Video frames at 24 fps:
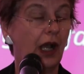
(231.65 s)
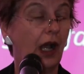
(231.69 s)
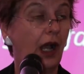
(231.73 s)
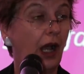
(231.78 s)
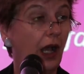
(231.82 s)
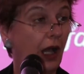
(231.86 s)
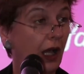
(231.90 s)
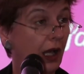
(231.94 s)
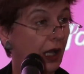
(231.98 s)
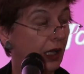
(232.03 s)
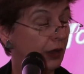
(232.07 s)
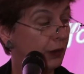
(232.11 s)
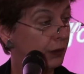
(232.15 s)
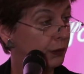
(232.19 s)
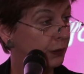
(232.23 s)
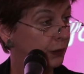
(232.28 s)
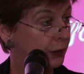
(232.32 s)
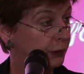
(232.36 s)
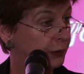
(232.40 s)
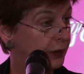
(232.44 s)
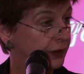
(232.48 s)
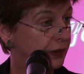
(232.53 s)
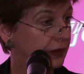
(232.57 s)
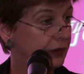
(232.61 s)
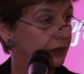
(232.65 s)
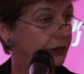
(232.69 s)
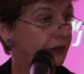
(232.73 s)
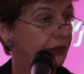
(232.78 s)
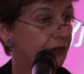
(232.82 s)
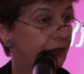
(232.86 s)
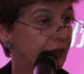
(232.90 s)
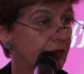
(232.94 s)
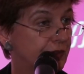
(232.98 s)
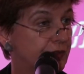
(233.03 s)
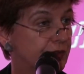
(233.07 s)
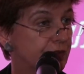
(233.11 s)
a woman in the
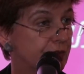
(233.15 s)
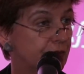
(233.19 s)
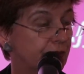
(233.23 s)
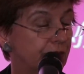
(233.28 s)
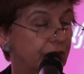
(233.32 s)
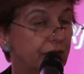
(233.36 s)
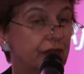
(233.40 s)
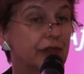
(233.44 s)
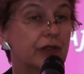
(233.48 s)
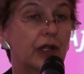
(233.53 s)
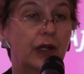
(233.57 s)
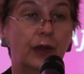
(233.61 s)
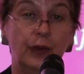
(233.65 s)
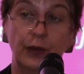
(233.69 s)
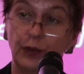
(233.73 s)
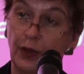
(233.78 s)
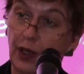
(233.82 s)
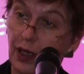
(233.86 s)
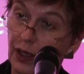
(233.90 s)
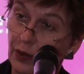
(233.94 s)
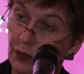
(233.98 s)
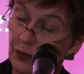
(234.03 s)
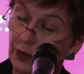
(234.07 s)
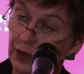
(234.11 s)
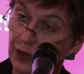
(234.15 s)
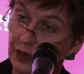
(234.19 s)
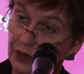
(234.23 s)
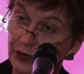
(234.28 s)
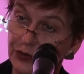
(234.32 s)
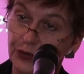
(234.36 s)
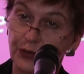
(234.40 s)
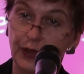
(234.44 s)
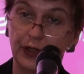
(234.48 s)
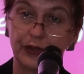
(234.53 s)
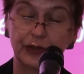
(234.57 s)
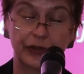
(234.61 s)
Foreign Service, how
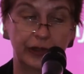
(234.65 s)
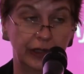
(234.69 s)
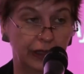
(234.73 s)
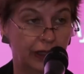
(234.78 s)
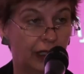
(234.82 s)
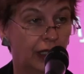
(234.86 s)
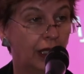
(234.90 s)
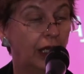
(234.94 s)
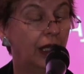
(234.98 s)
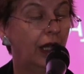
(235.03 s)
interesting.